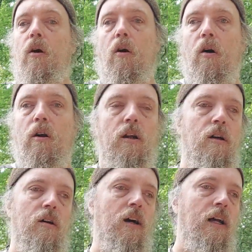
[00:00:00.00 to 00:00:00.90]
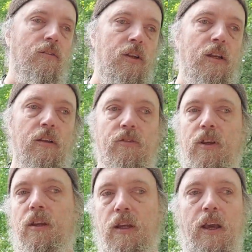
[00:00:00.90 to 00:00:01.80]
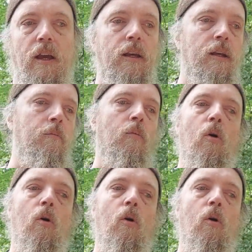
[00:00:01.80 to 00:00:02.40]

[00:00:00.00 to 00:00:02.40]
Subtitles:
or hunting, skinning game,